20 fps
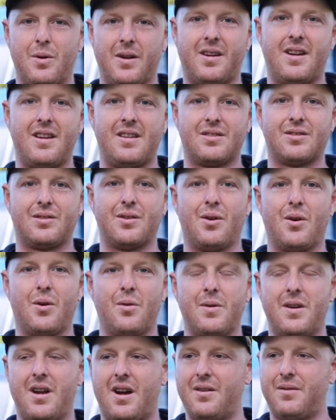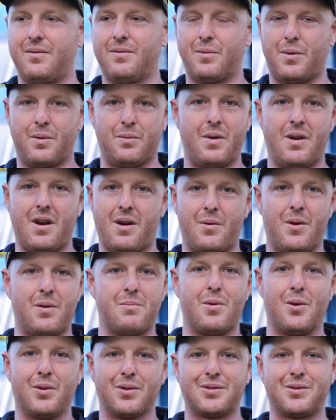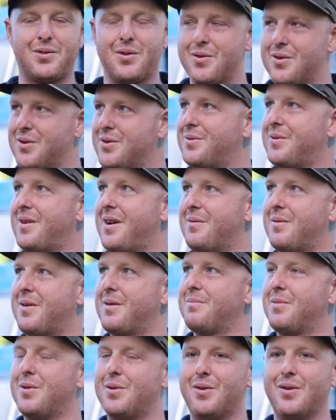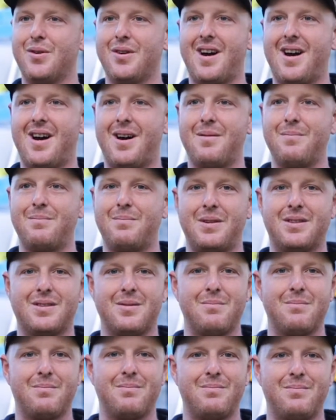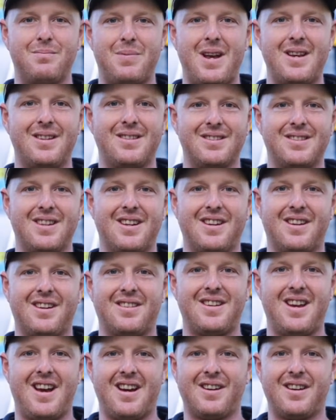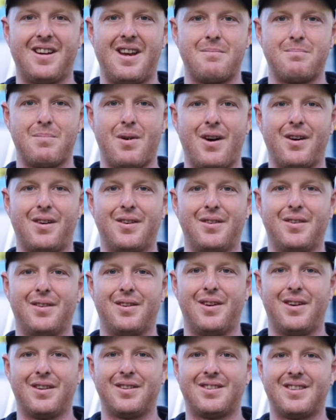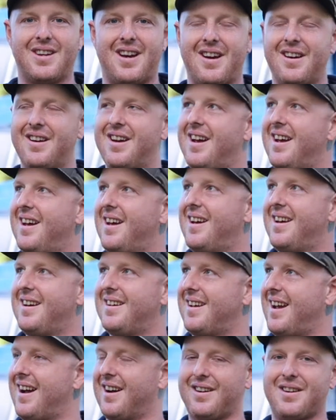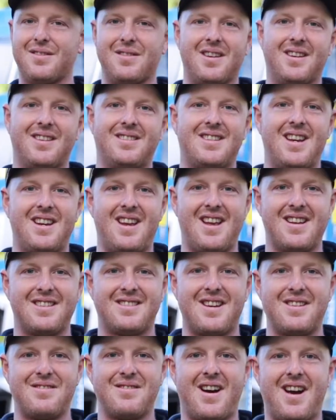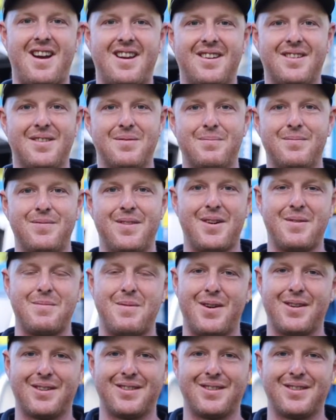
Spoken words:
install. We don't want more screws. We don't want more bits and pieces that are, you know, going to get broken or lost. So yeah, I'll give it a 10 out of 10 rating on my